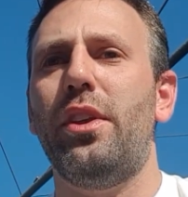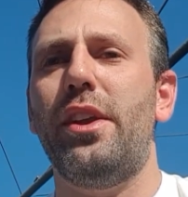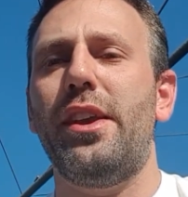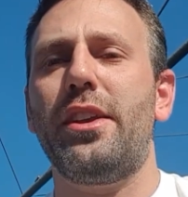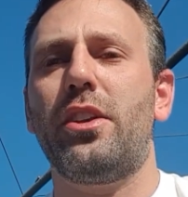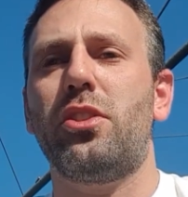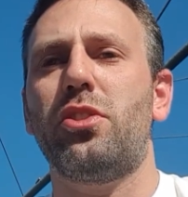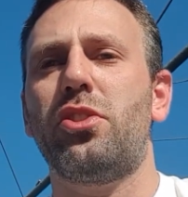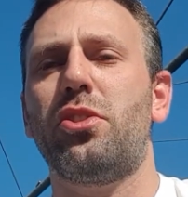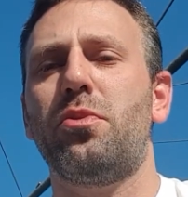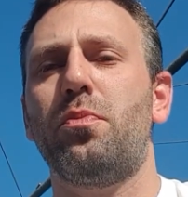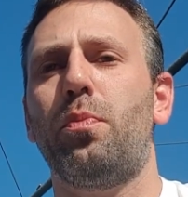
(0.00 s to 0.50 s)

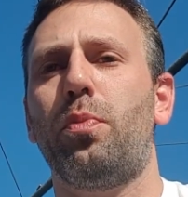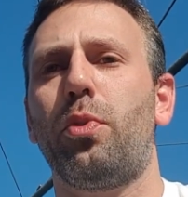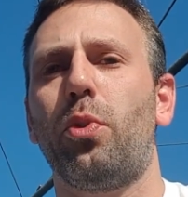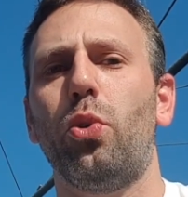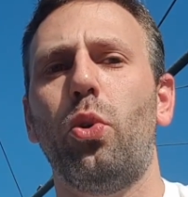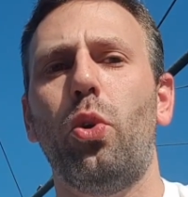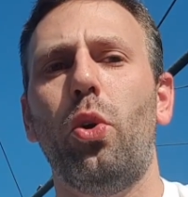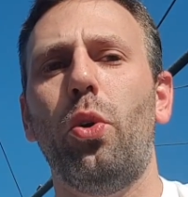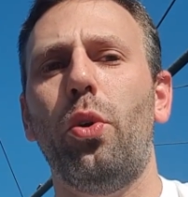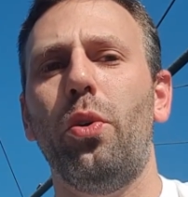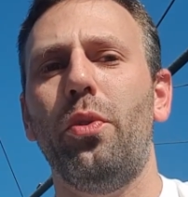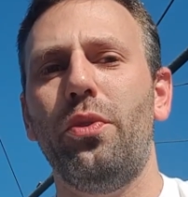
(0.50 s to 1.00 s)

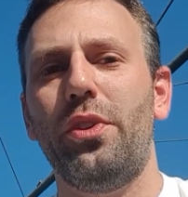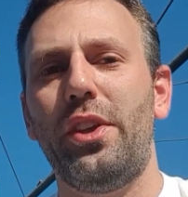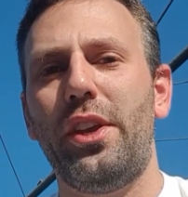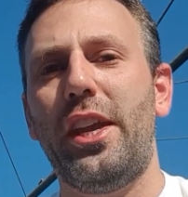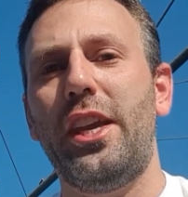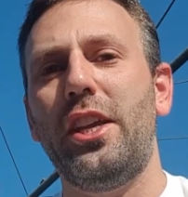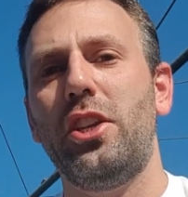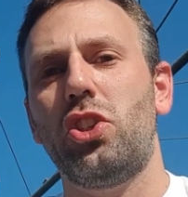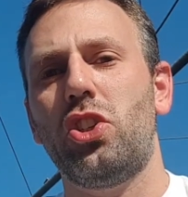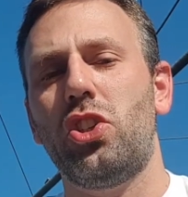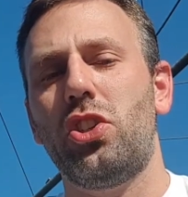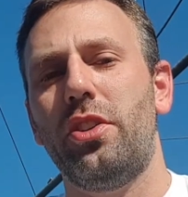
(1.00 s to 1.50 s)
explore
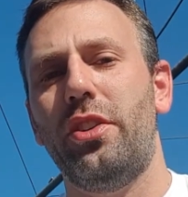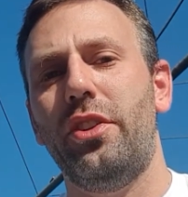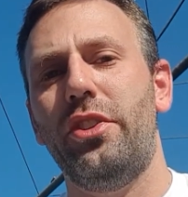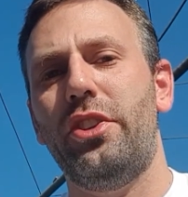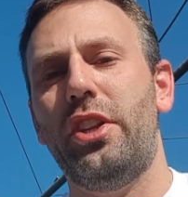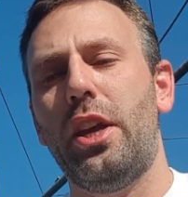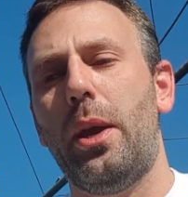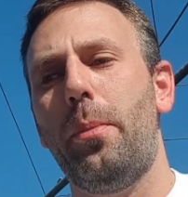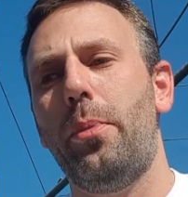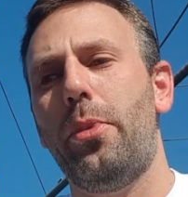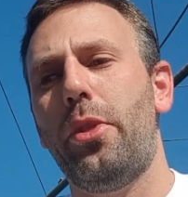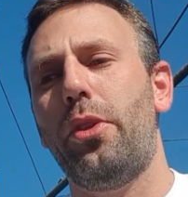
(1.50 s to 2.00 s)
each
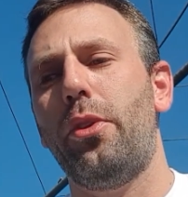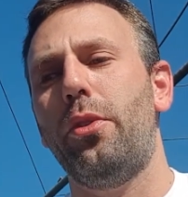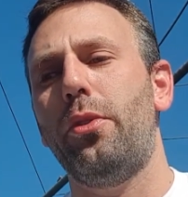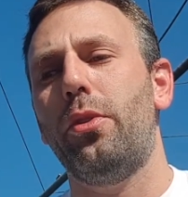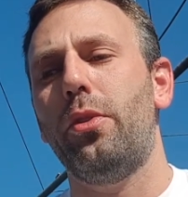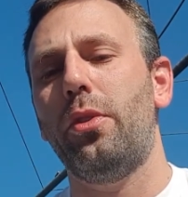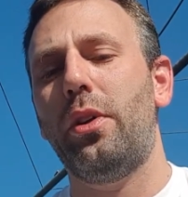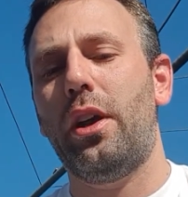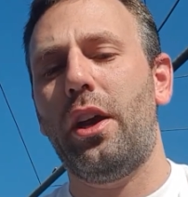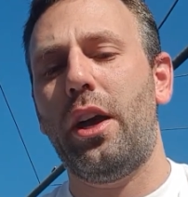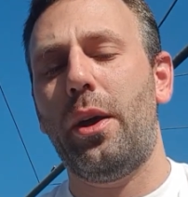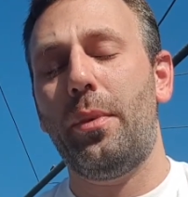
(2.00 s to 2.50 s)
depth
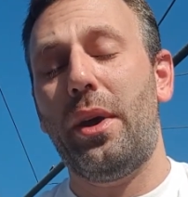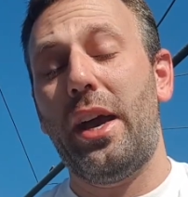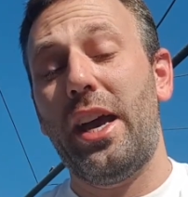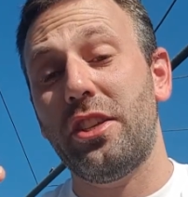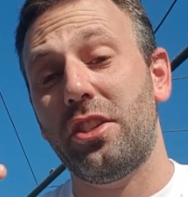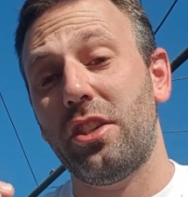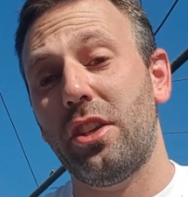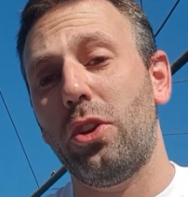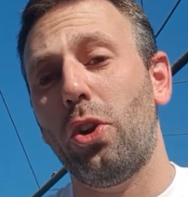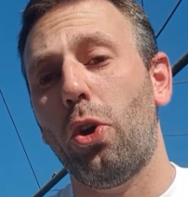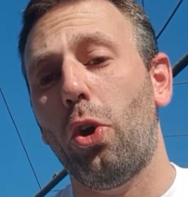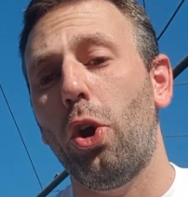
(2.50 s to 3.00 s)

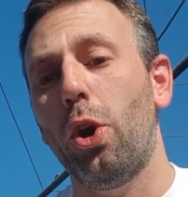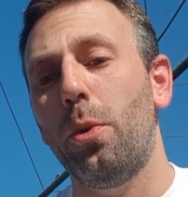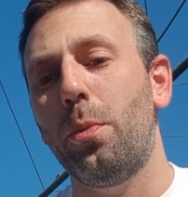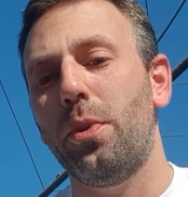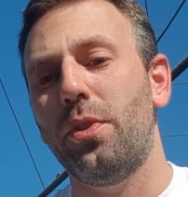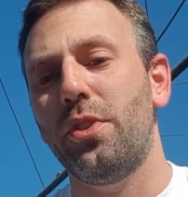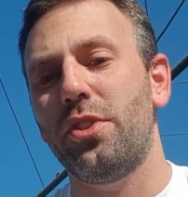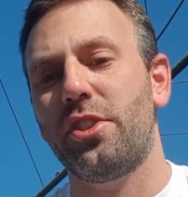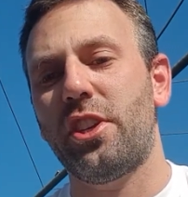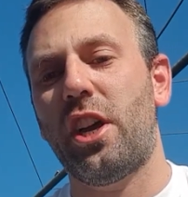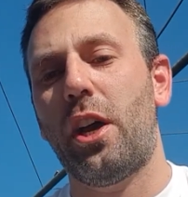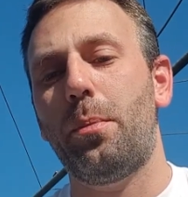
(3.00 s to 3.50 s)
as it
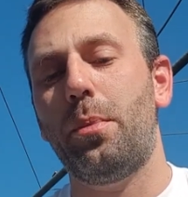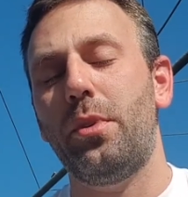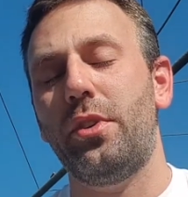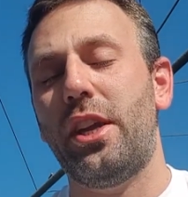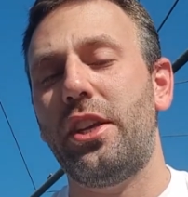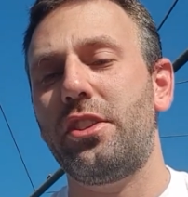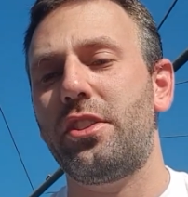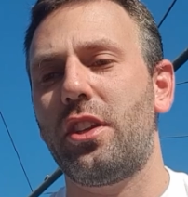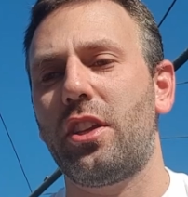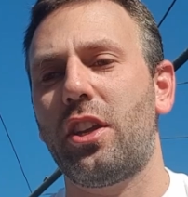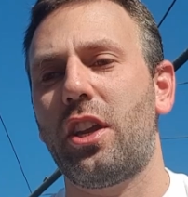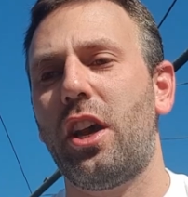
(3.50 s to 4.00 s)
opens up and
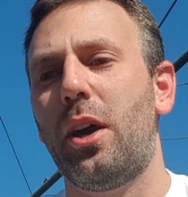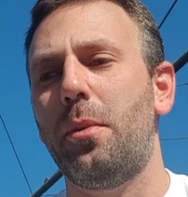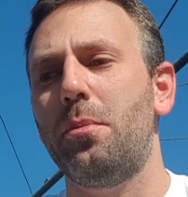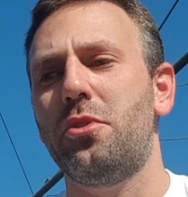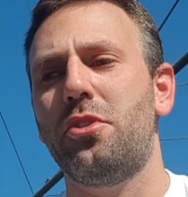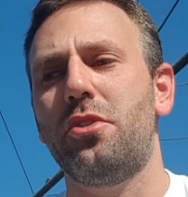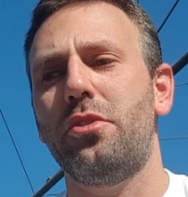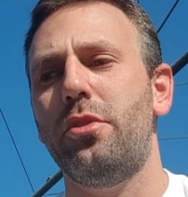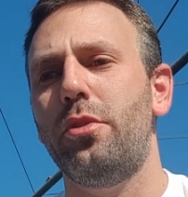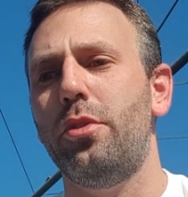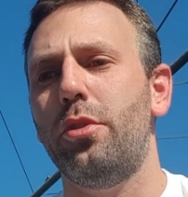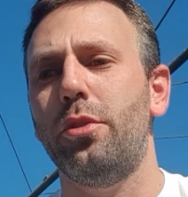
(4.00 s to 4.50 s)
as it
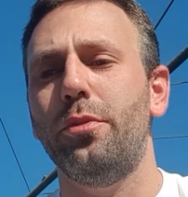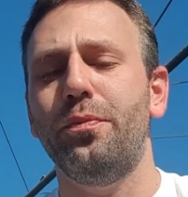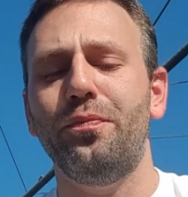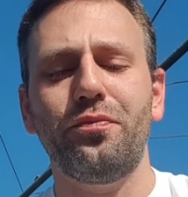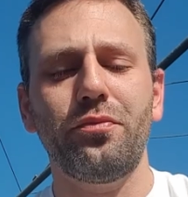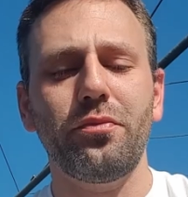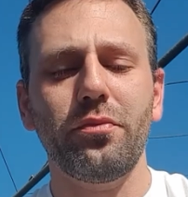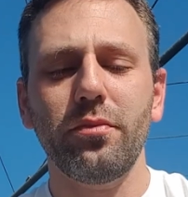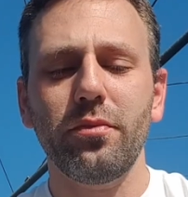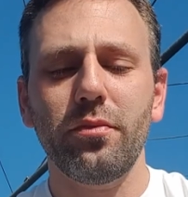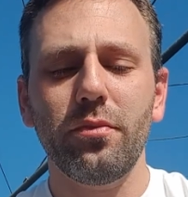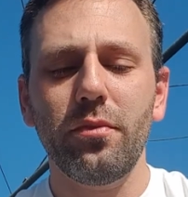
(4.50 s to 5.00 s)
comes to you,
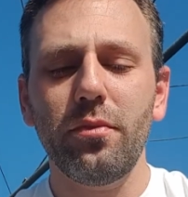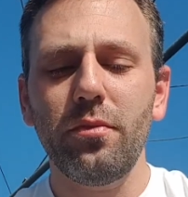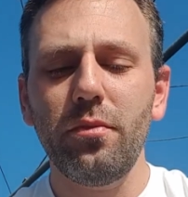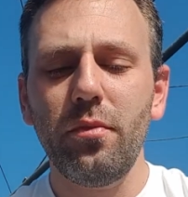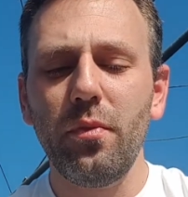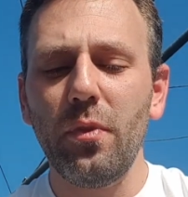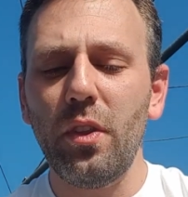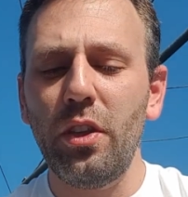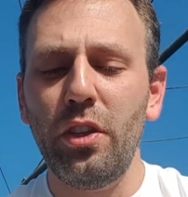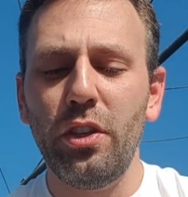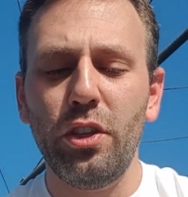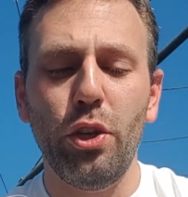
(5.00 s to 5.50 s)

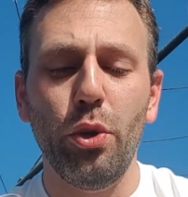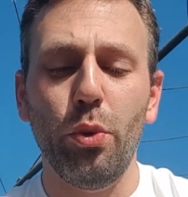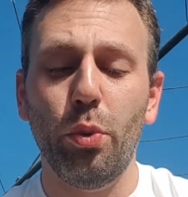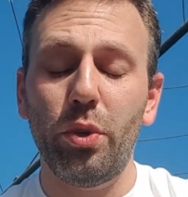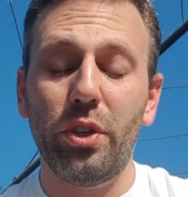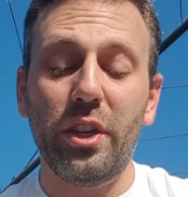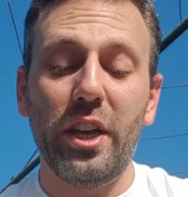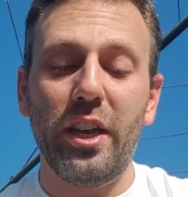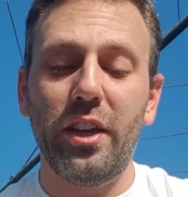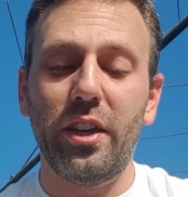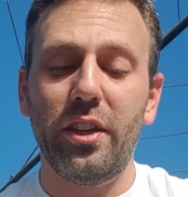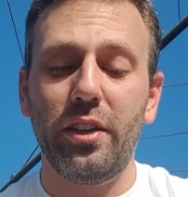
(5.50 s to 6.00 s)
you
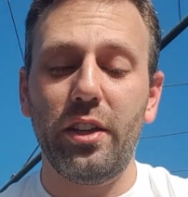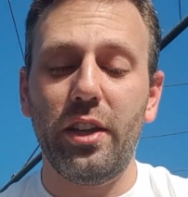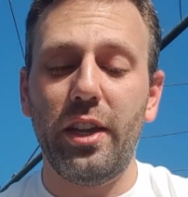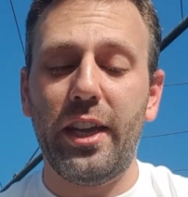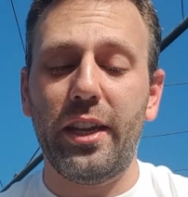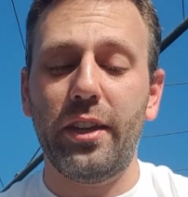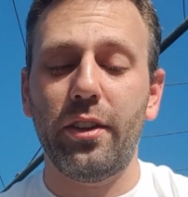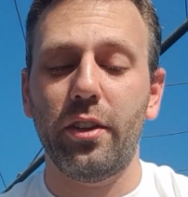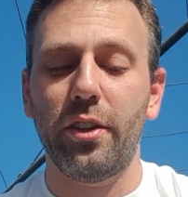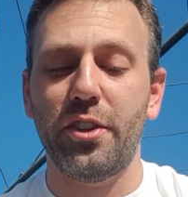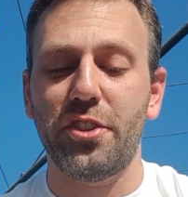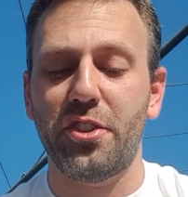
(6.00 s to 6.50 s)
would get an
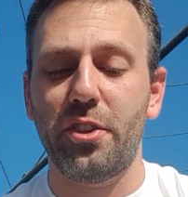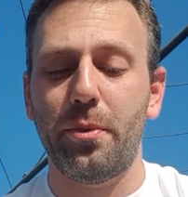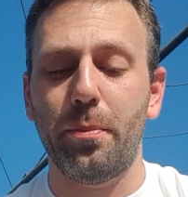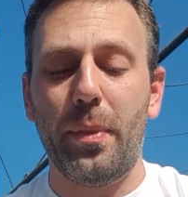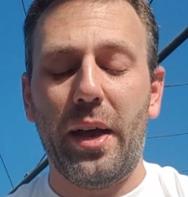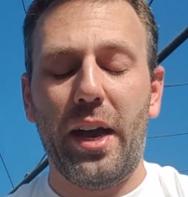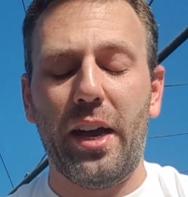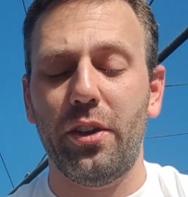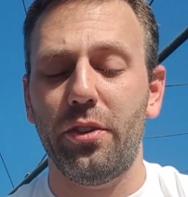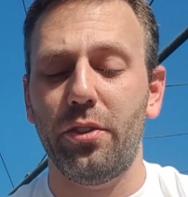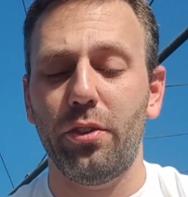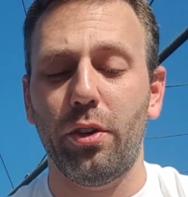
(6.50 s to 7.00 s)
endless
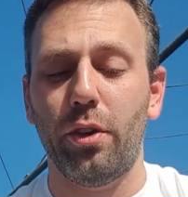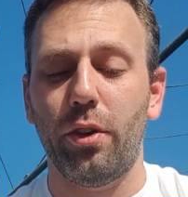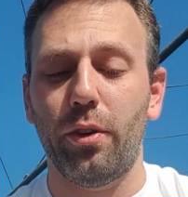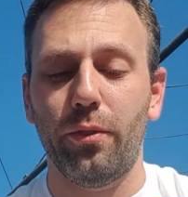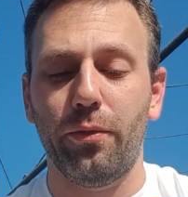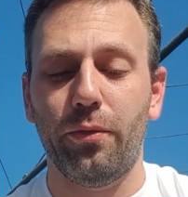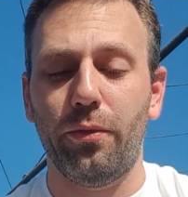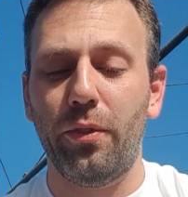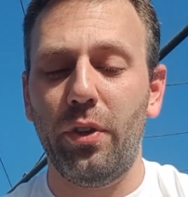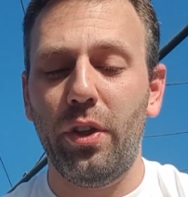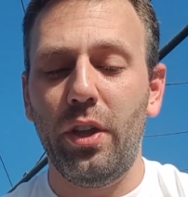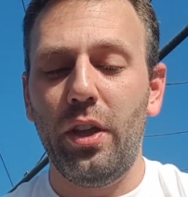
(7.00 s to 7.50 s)
amount
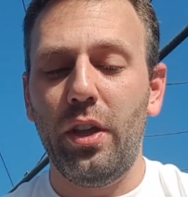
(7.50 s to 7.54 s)
of,